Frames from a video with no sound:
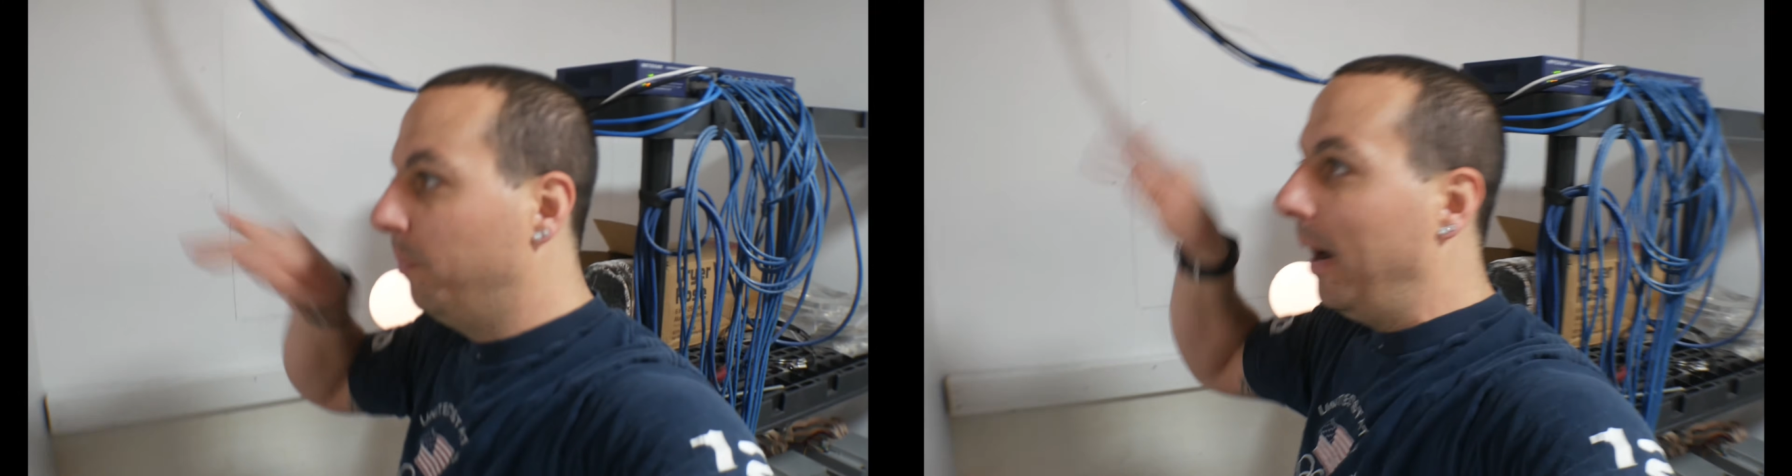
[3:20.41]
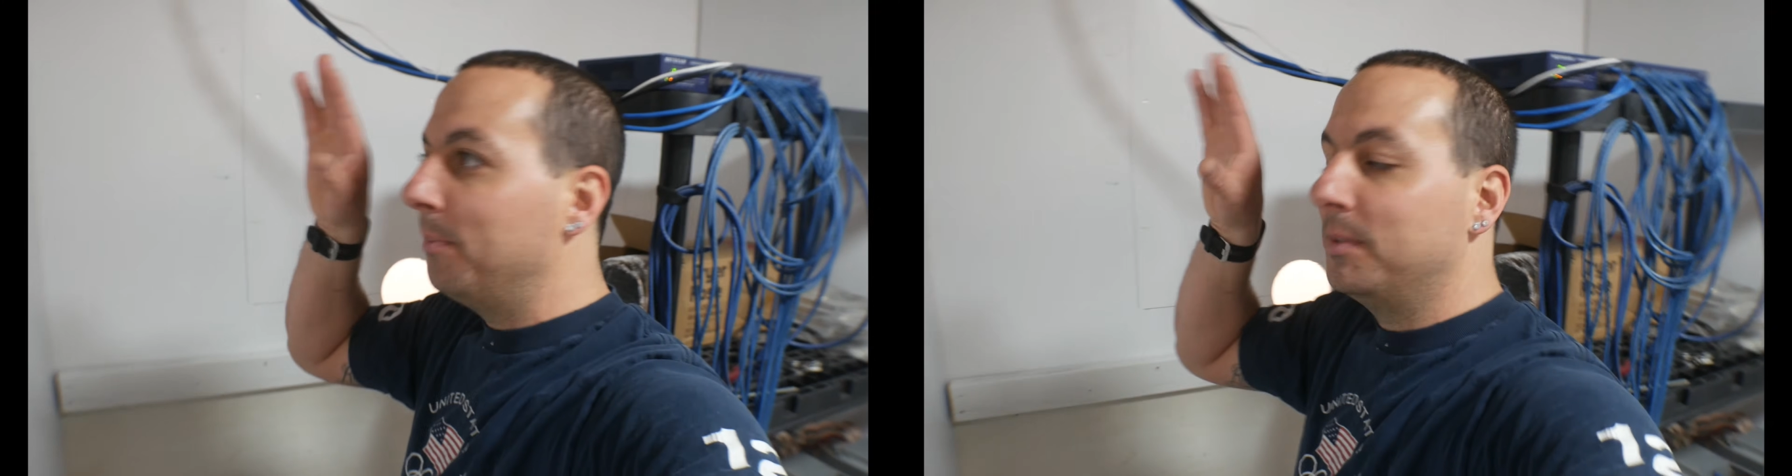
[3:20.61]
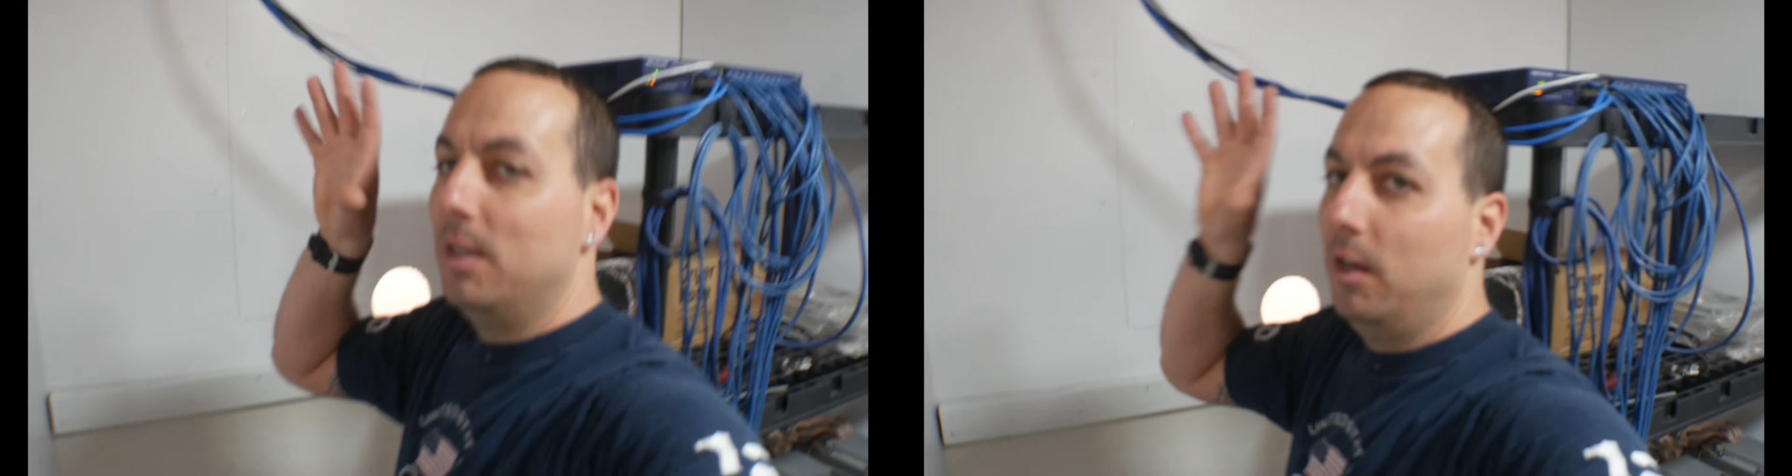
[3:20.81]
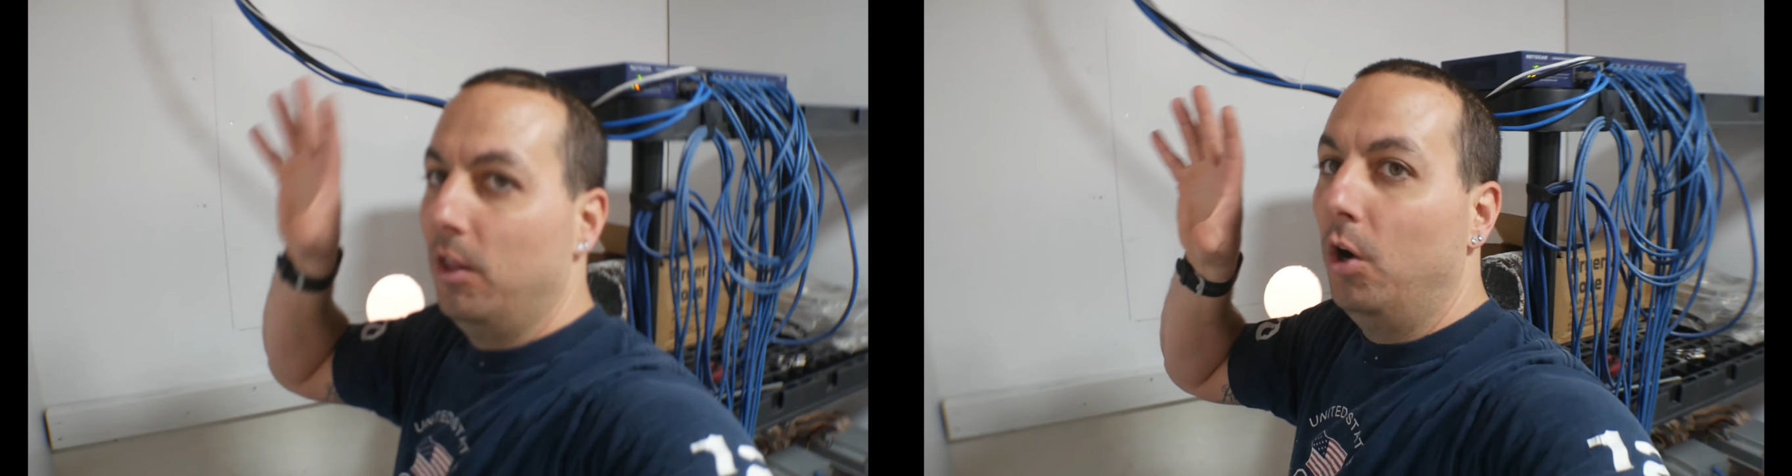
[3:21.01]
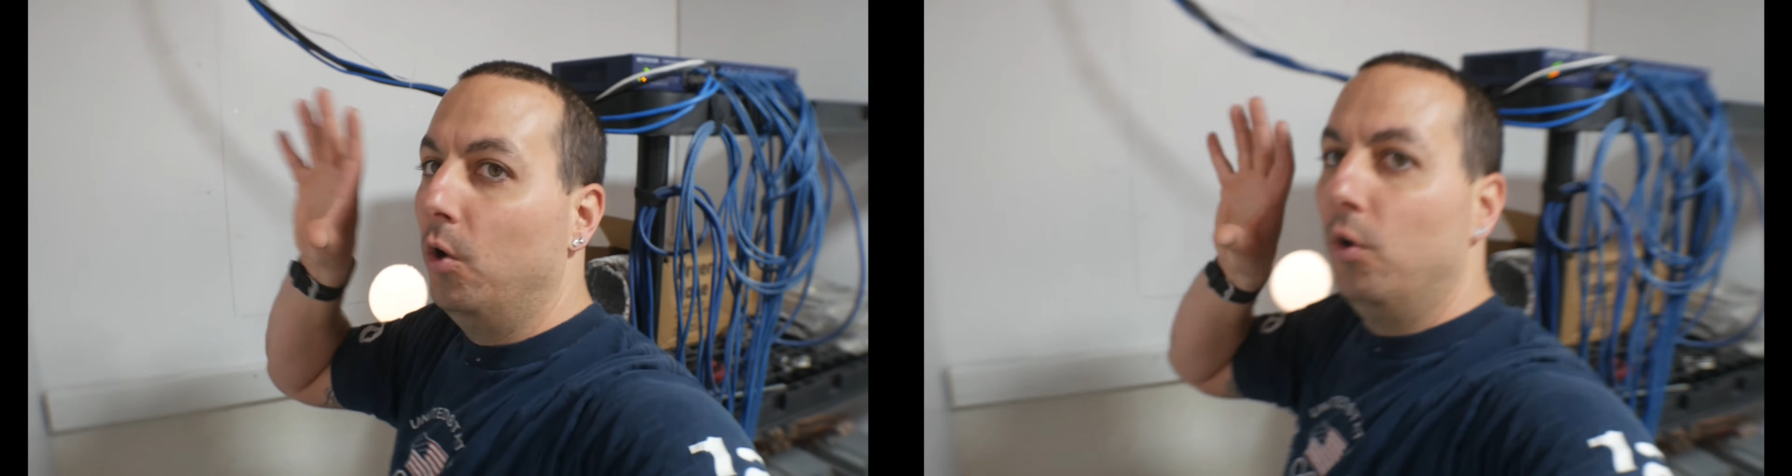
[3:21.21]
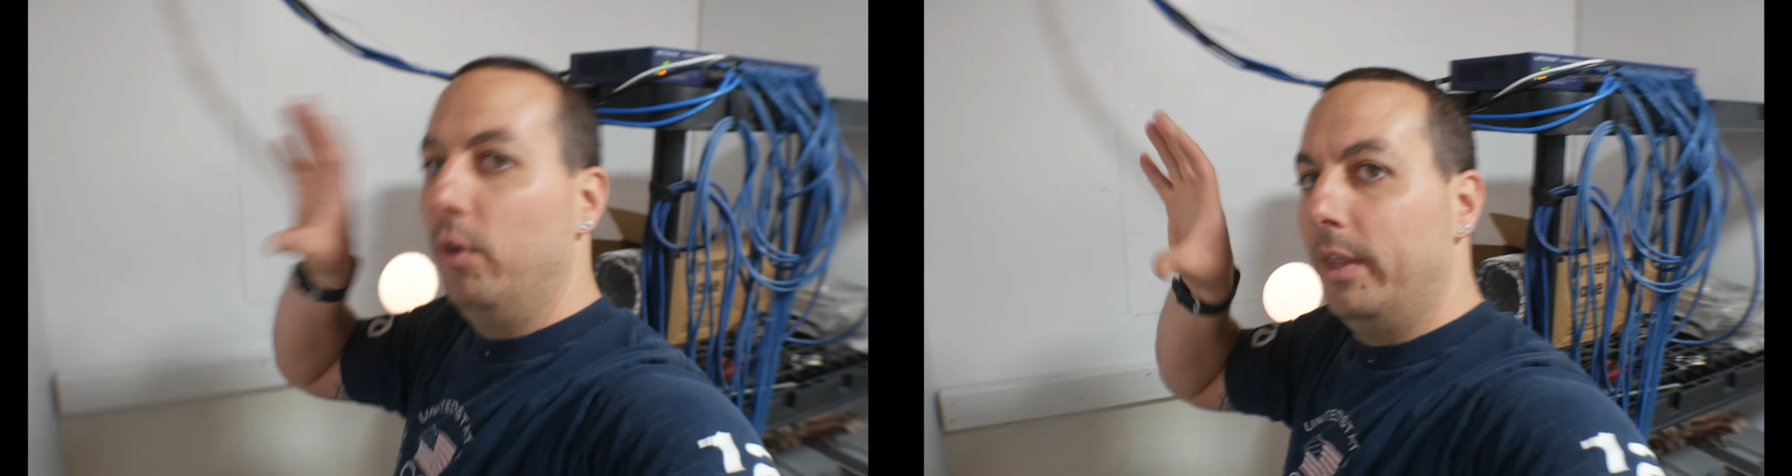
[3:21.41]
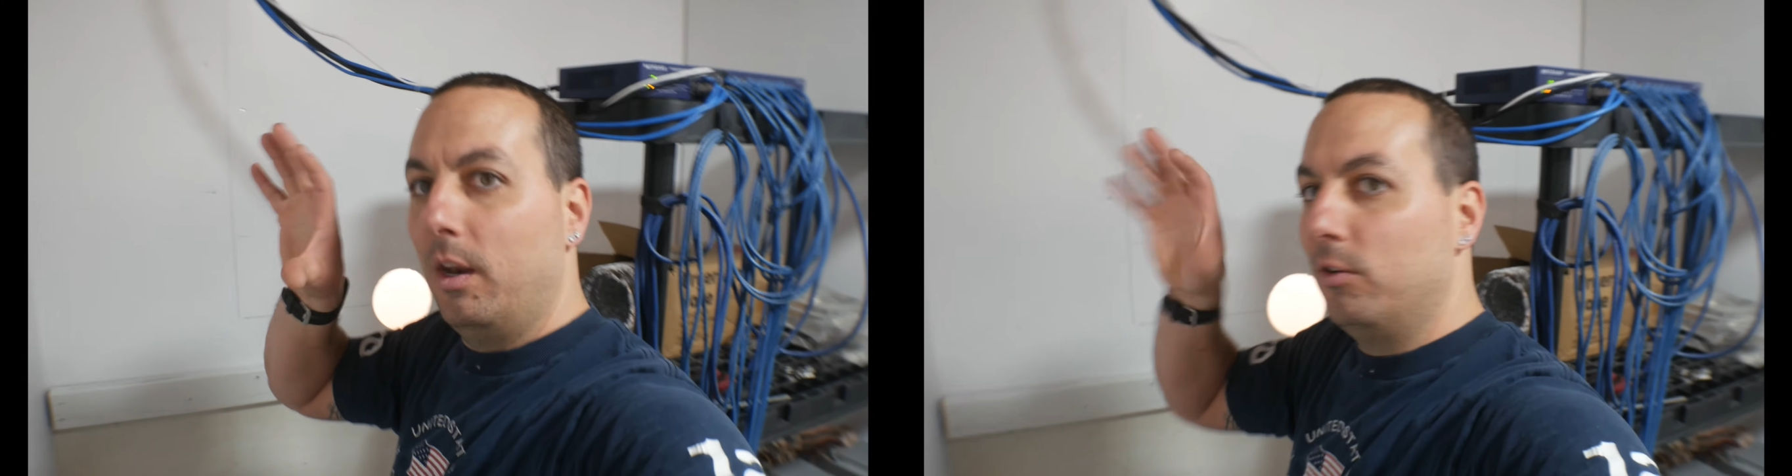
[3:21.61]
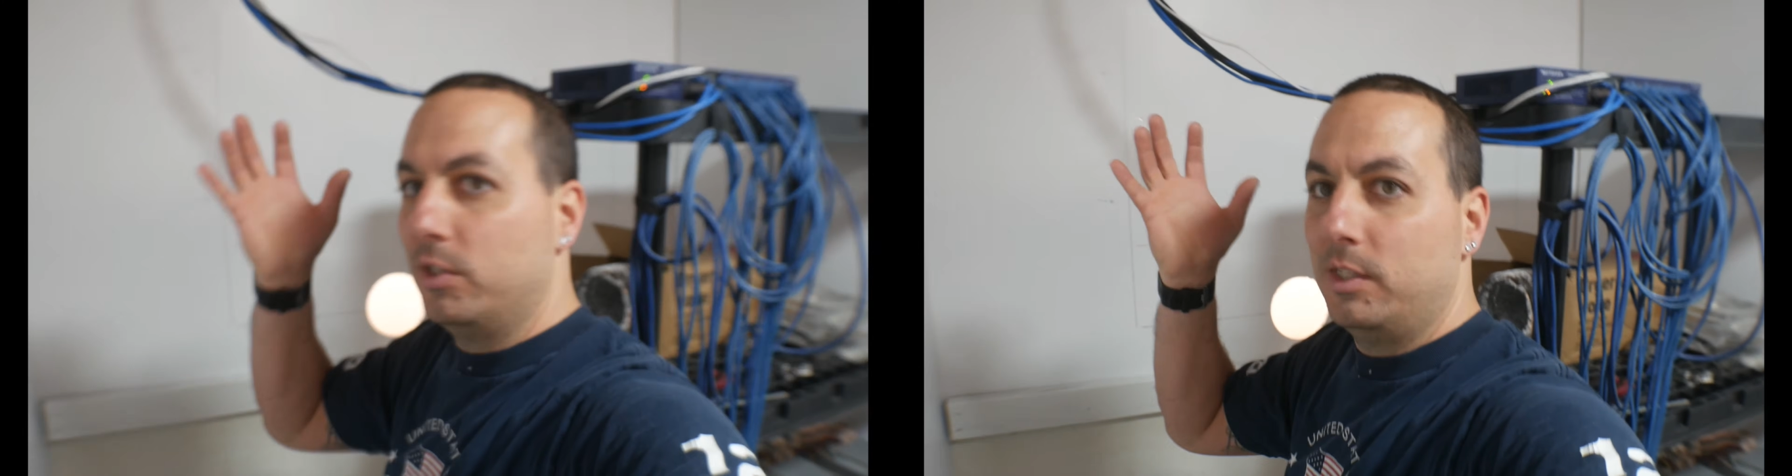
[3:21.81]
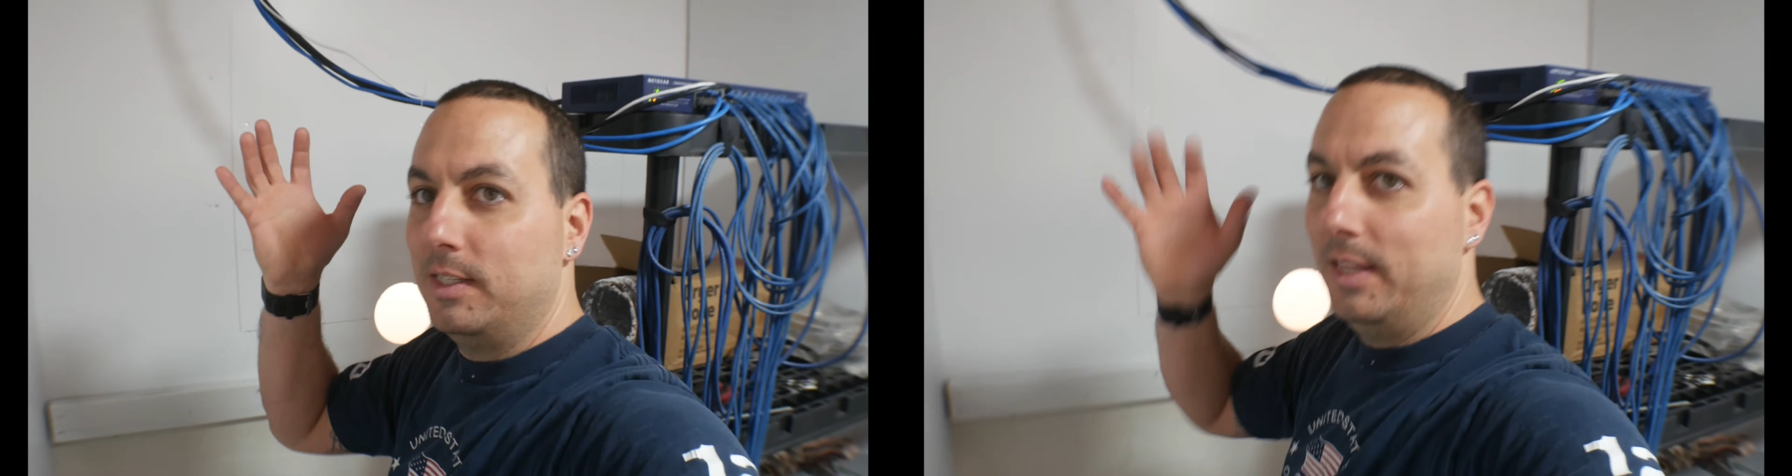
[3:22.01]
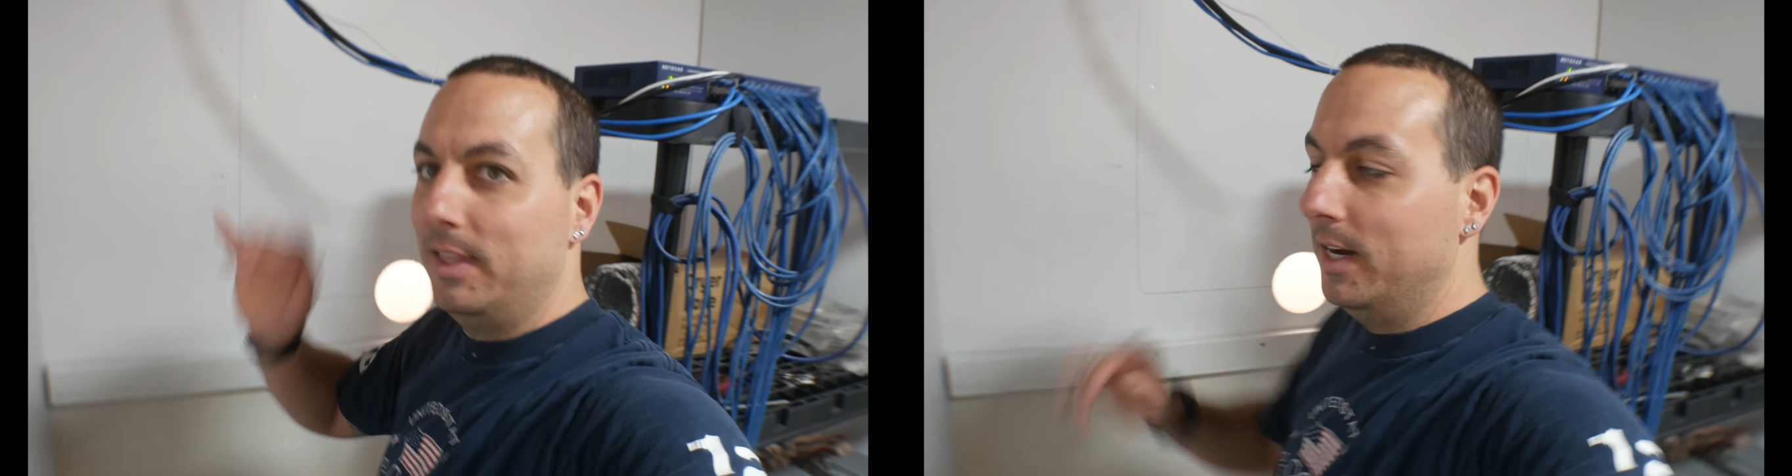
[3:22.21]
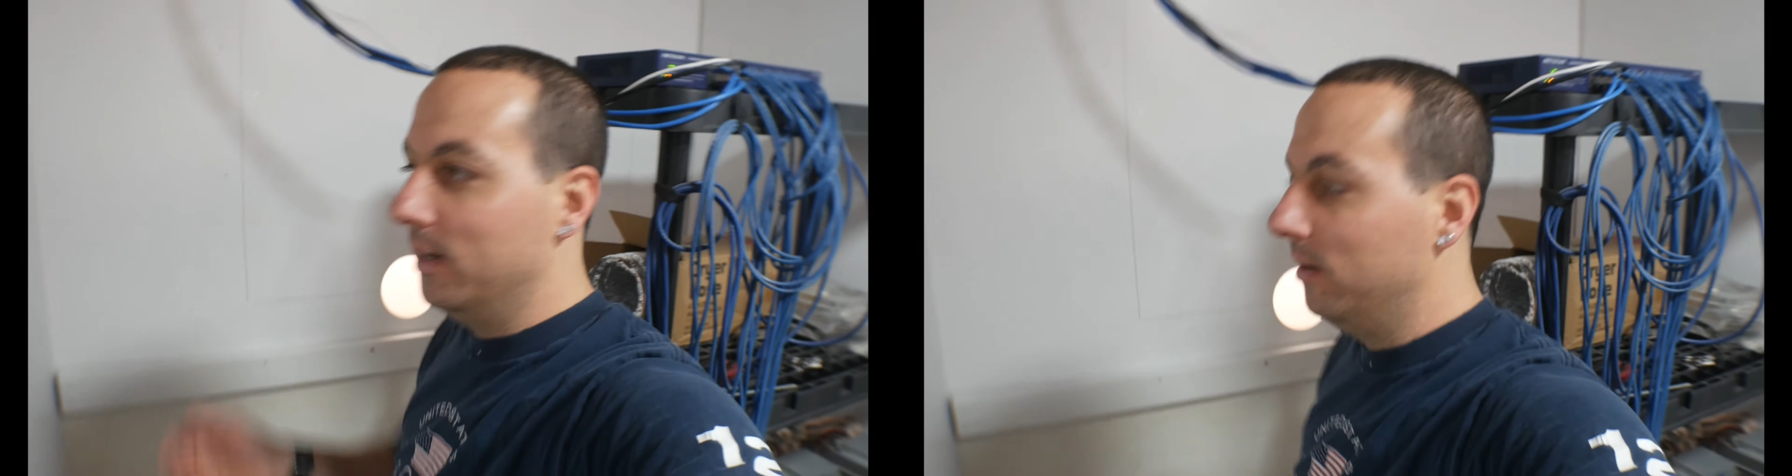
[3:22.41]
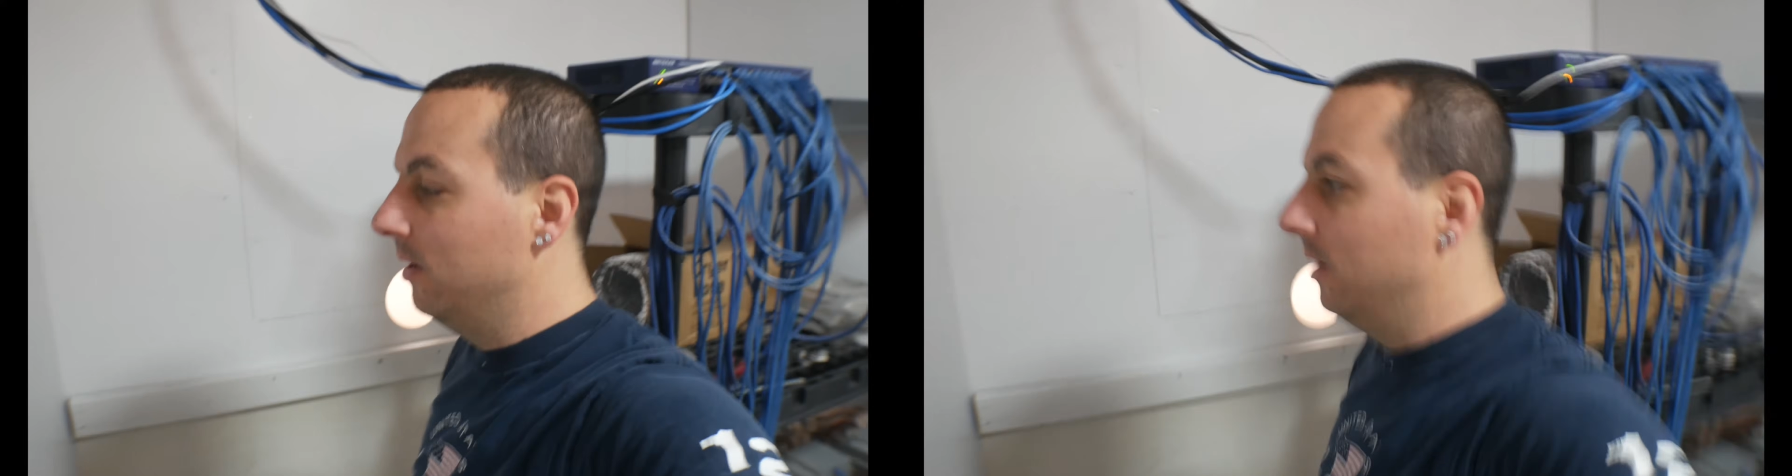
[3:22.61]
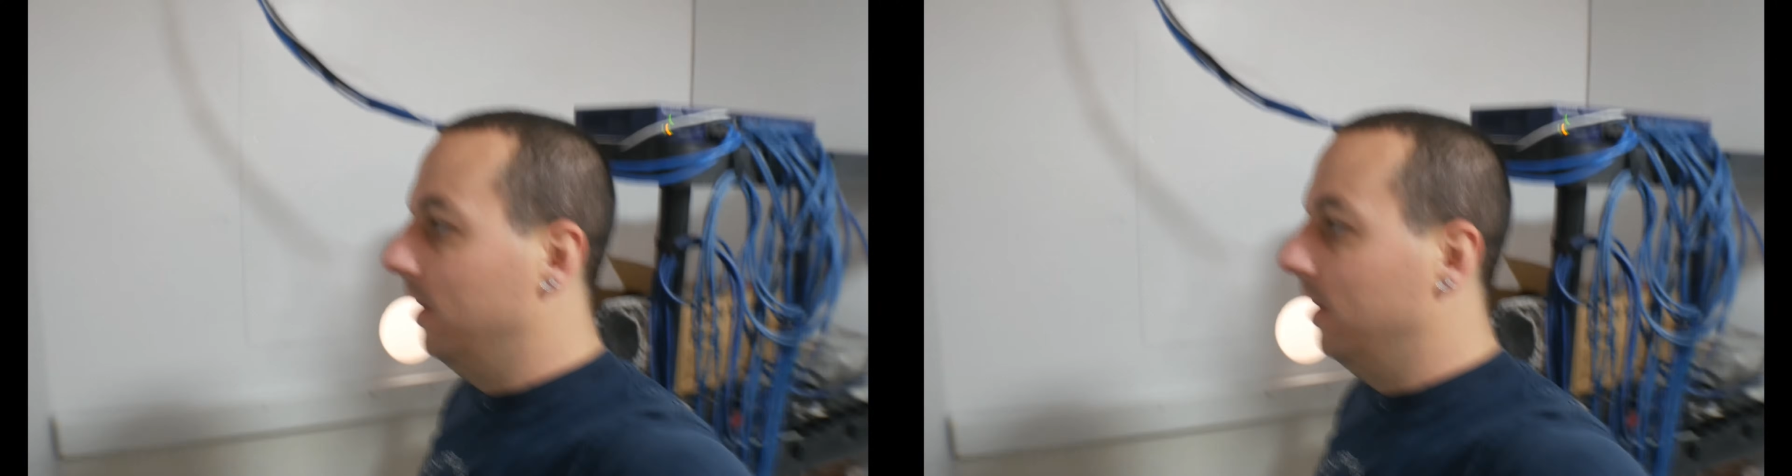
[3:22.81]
pops into the hole and it'll just sit there.